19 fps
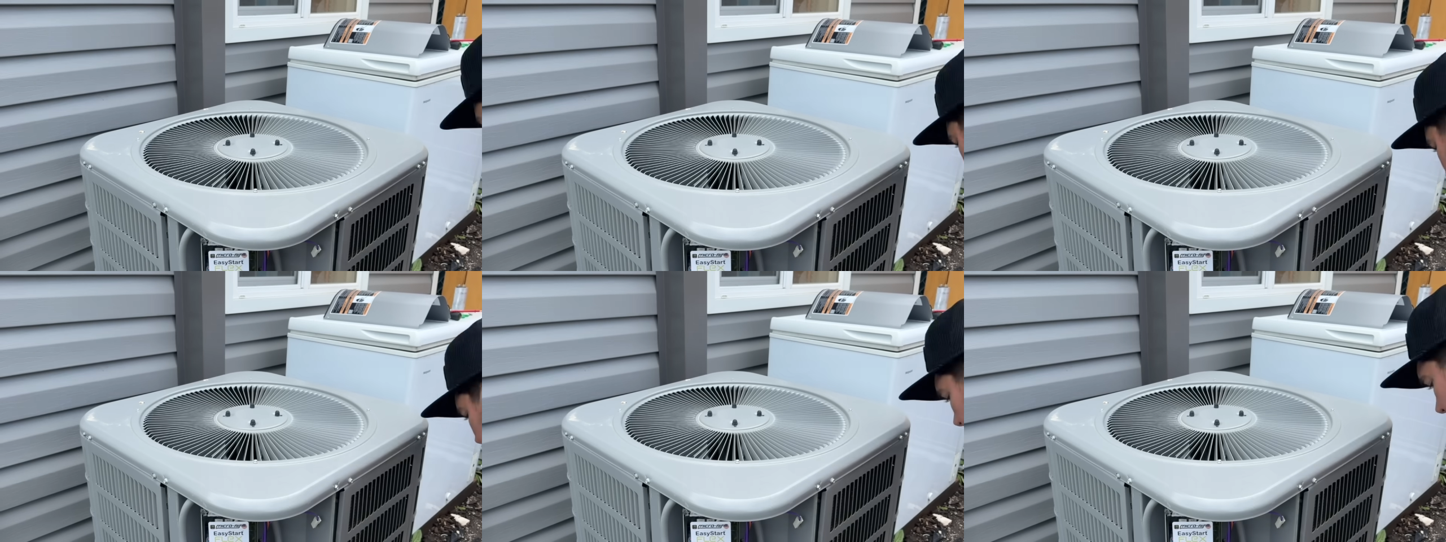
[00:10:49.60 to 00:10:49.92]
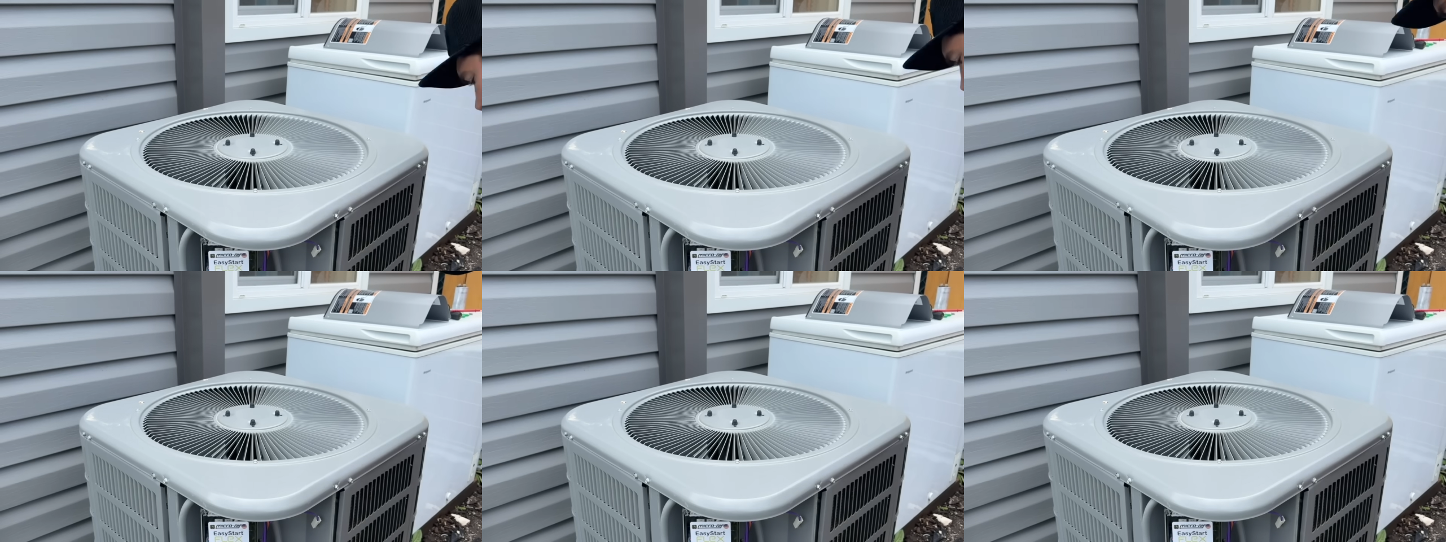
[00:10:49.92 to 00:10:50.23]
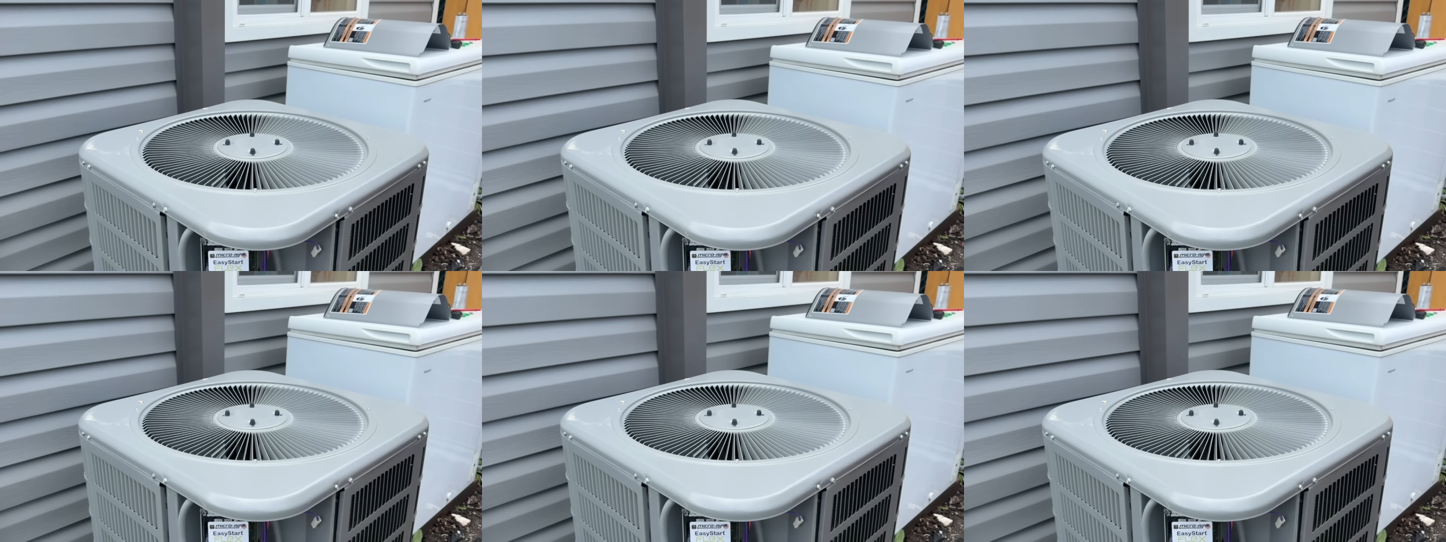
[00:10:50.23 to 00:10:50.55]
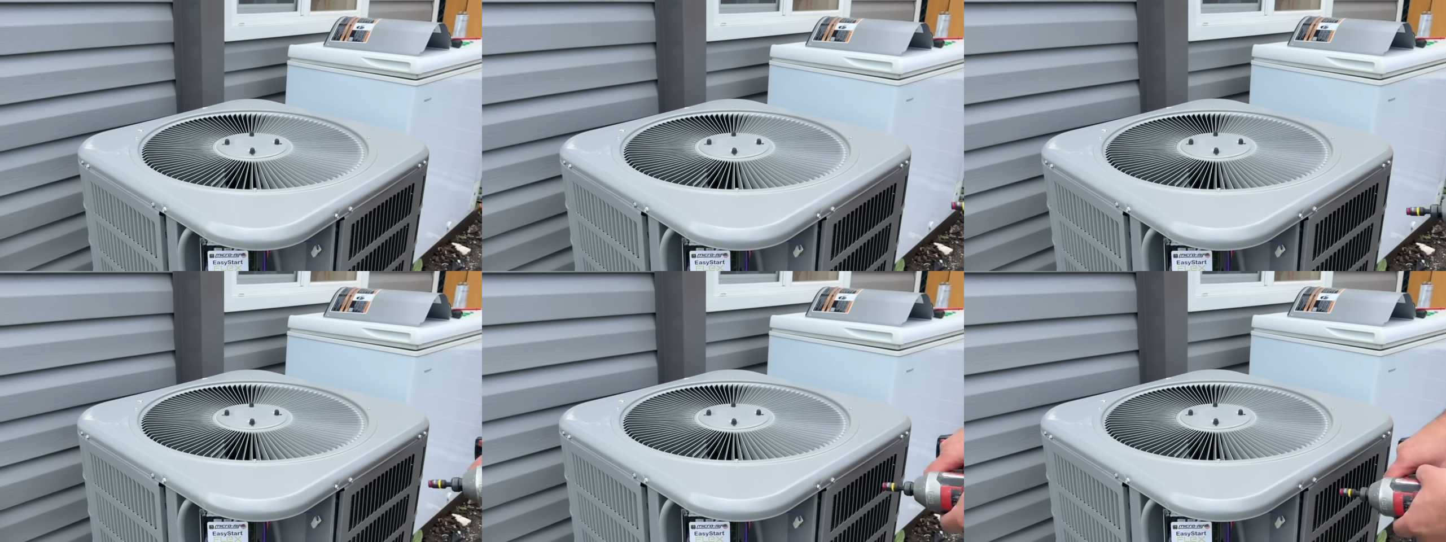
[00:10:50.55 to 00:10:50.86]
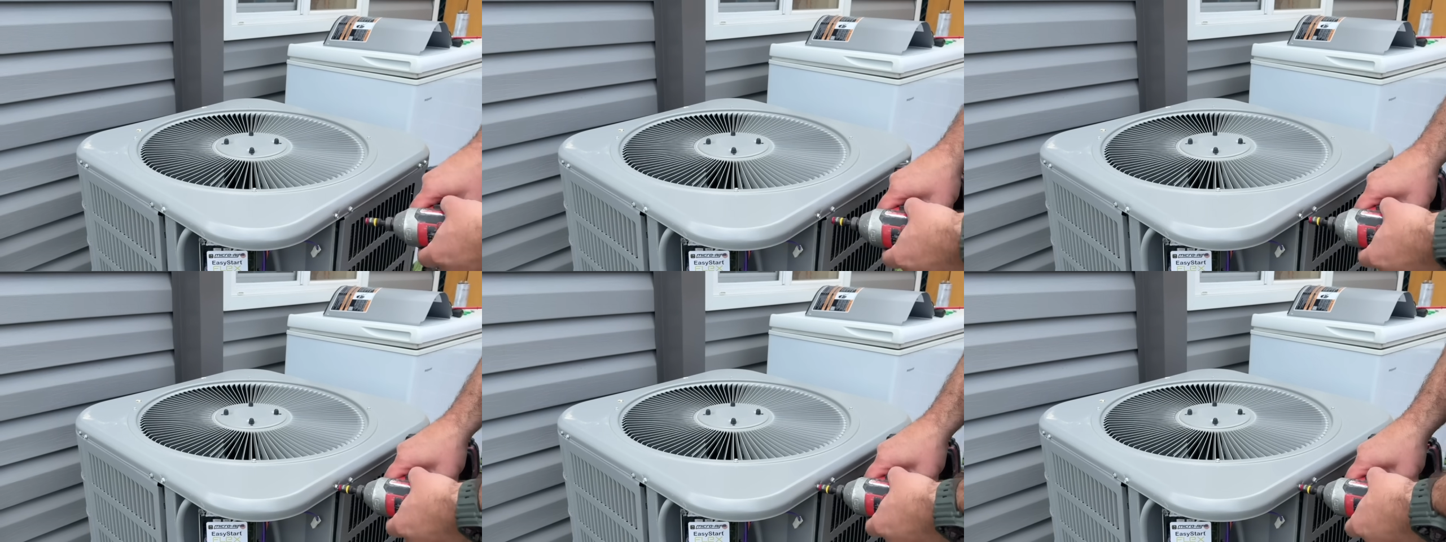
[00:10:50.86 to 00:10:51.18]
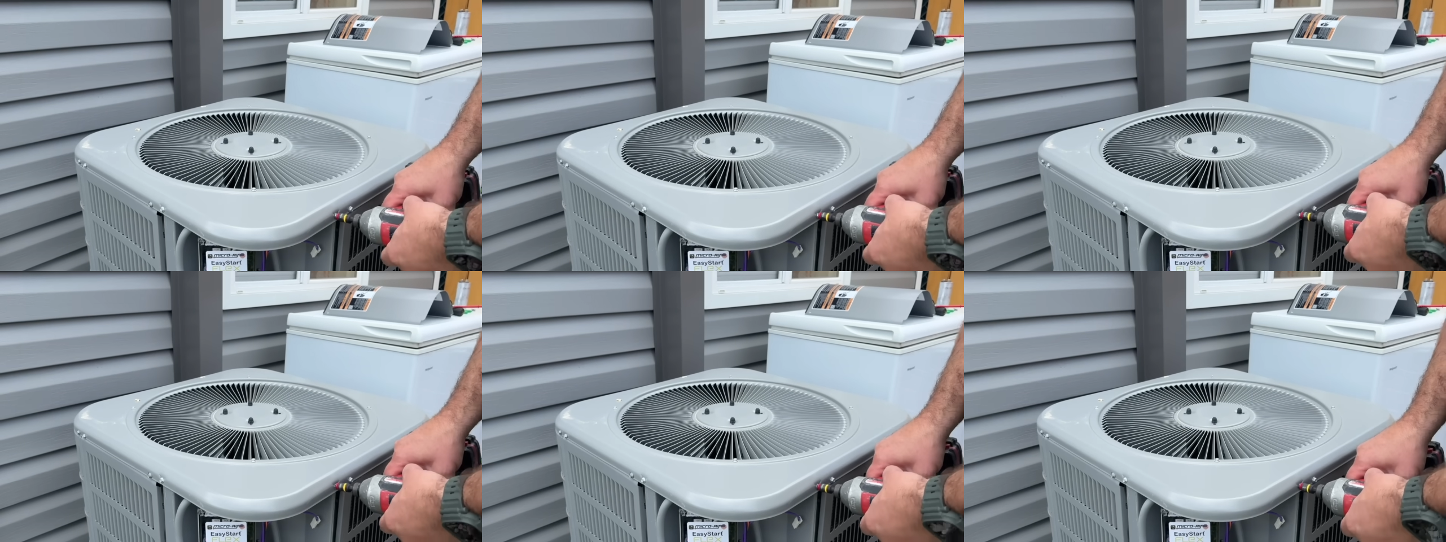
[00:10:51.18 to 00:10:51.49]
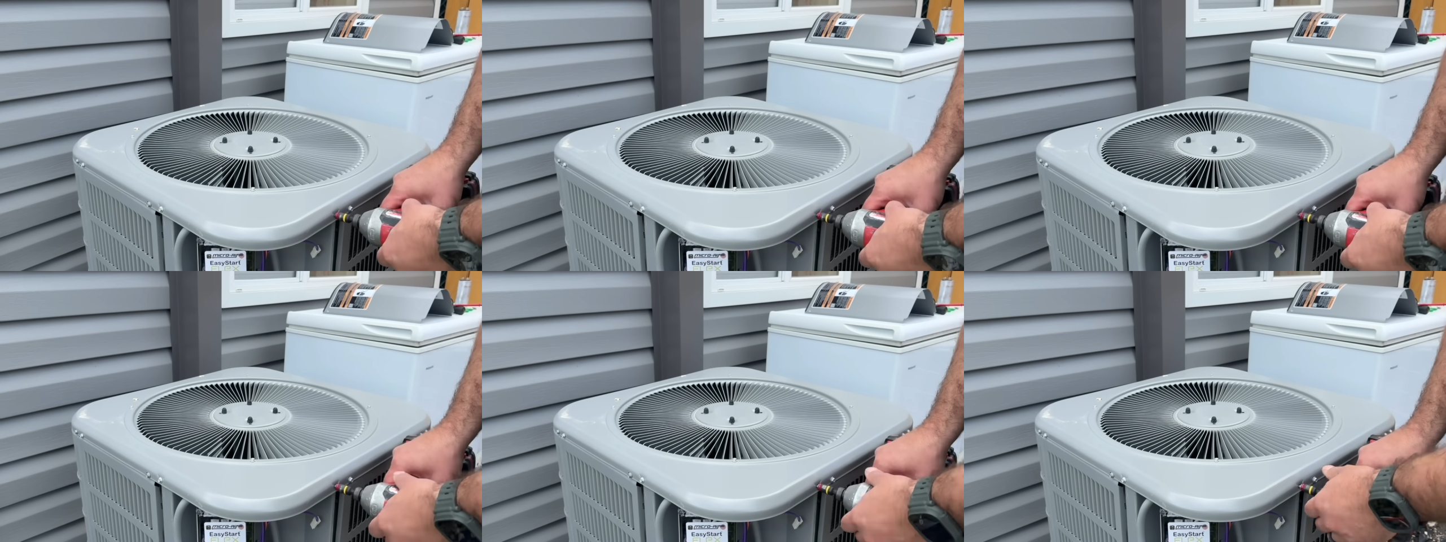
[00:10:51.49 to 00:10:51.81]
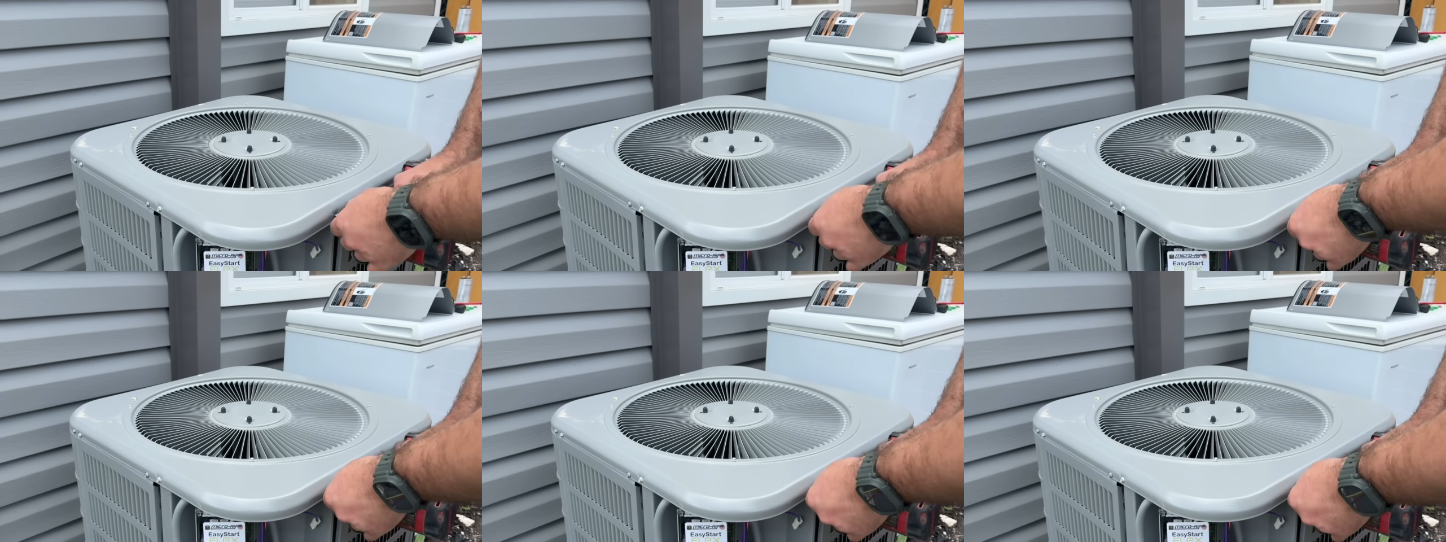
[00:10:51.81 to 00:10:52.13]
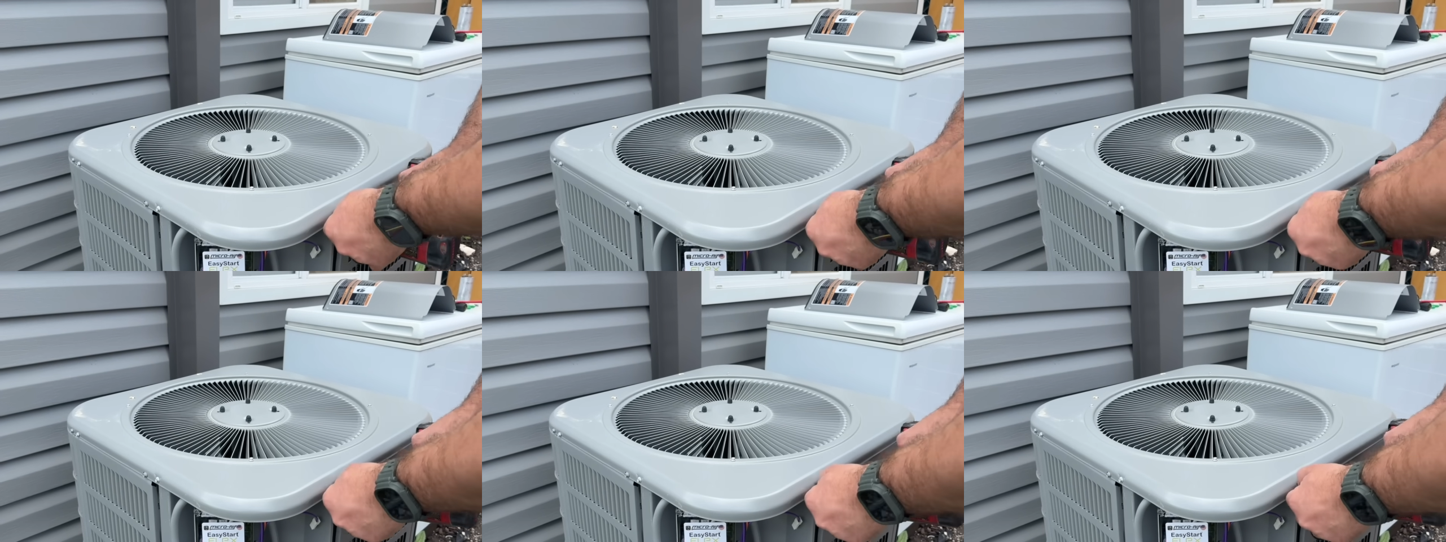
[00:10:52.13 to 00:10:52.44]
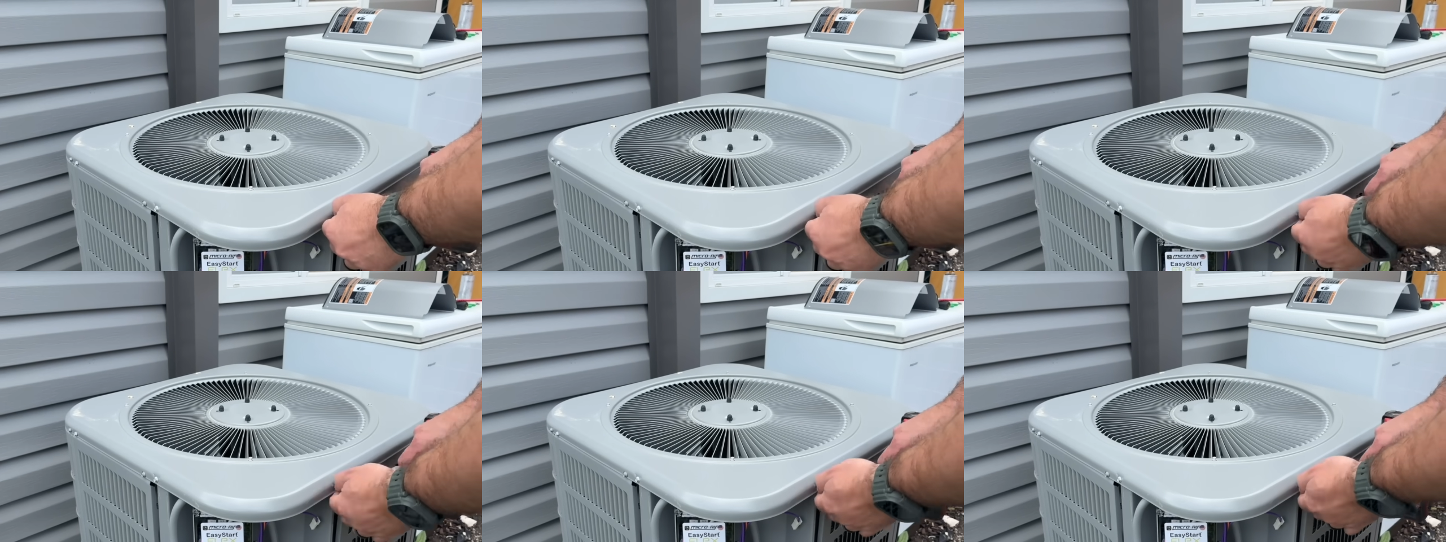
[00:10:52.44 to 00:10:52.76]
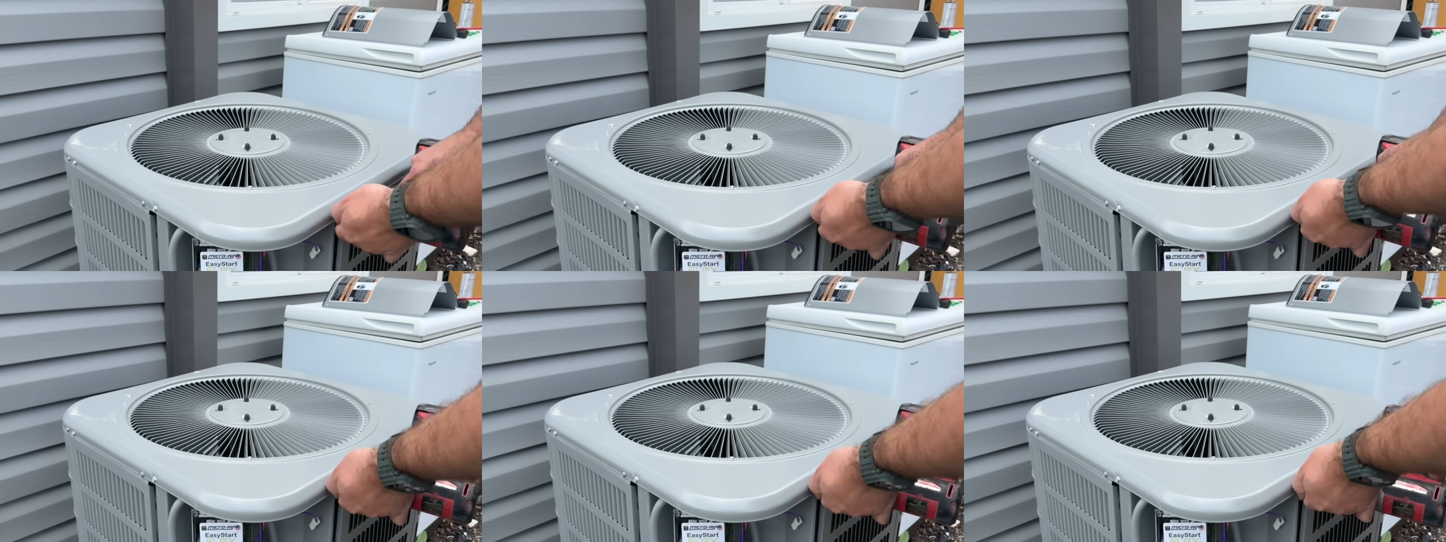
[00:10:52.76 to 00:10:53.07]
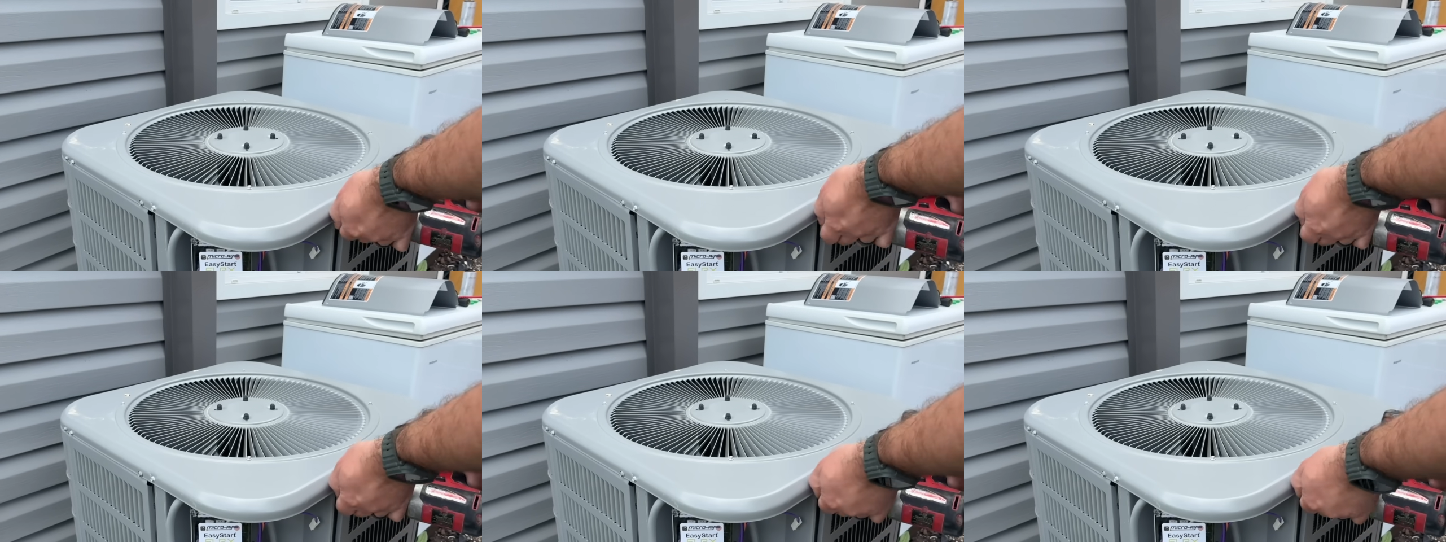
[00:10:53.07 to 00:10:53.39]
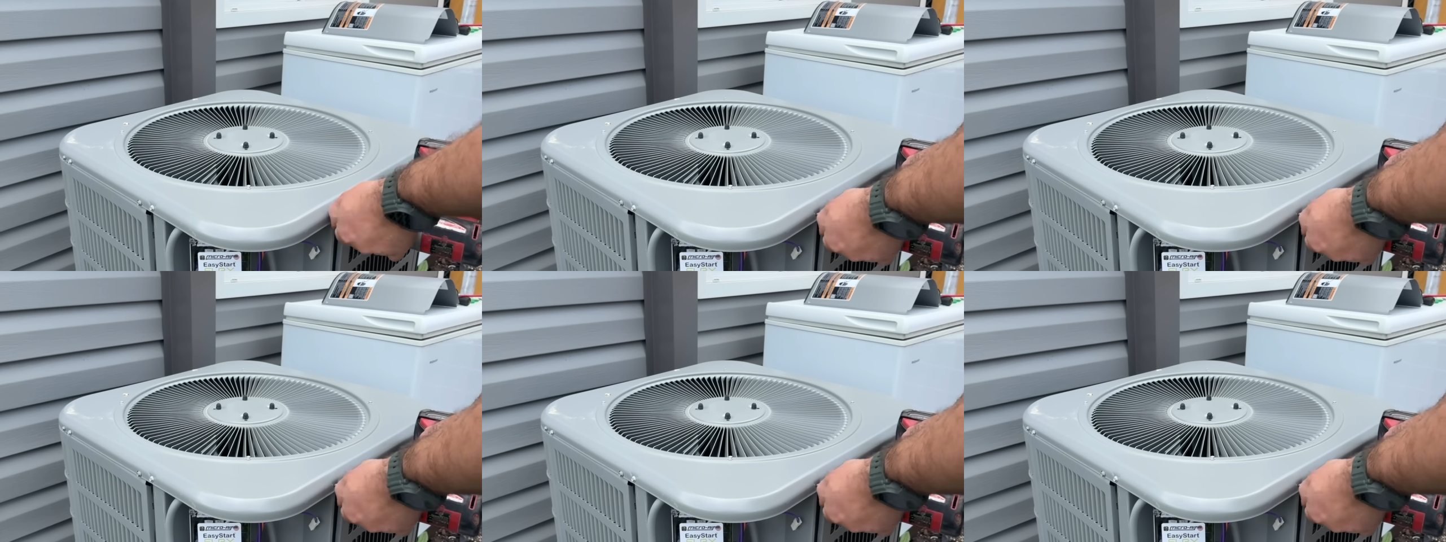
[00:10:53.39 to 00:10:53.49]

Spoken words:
(no speaker visible)